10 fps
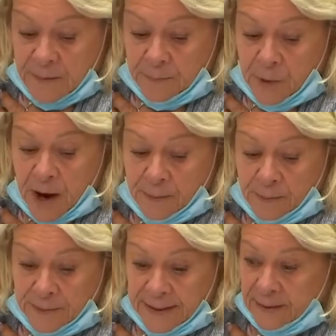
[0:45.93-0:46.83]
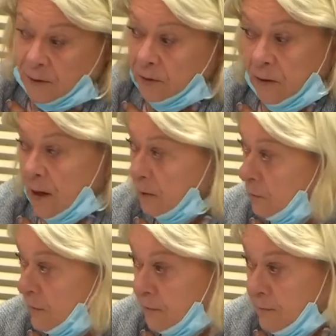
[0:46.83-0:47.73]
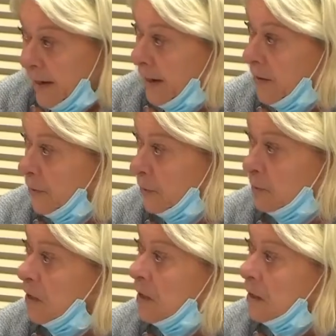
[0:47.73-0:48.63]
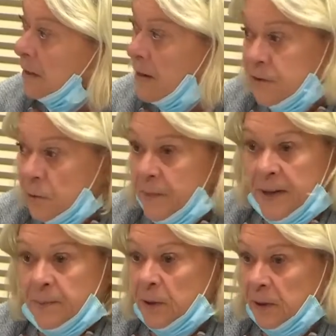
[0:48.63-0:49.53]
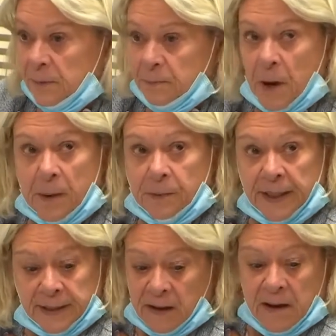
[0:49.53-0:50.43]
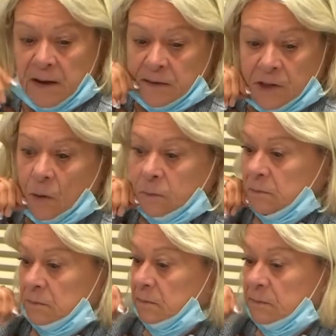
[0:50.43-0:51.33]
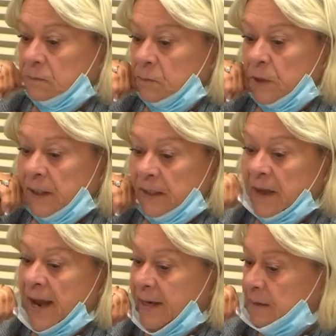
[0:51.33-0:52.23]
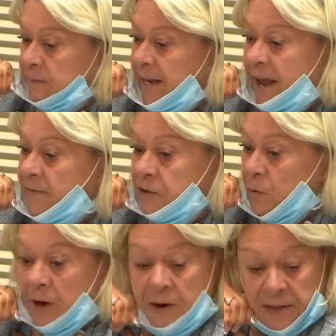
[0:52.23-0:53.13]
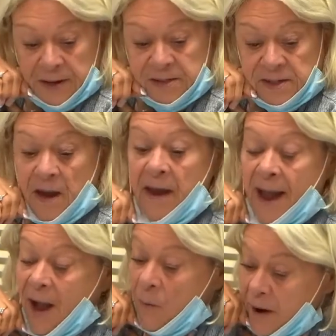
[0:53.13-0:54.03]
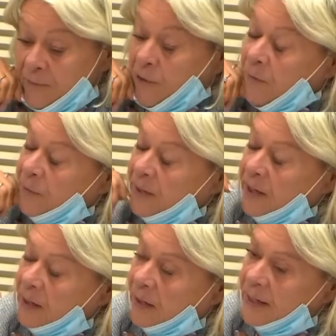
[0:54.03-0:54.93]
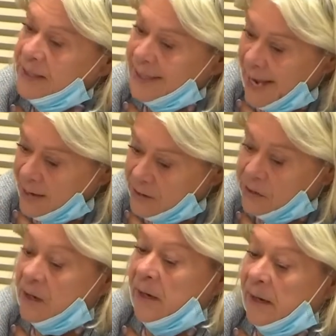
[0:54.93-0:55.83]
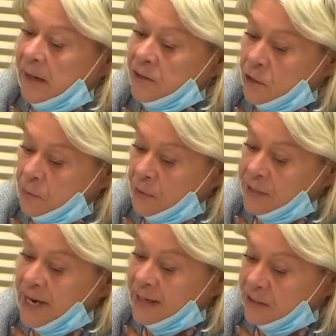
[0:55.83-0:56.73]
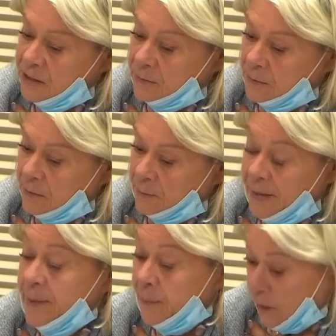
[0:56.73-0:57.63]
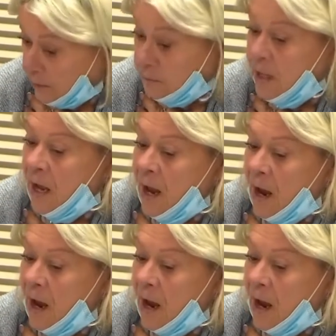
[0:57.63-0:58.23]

I'm probably, along with many other council people and public, don't really like having to wear this. However, the intent is to protect people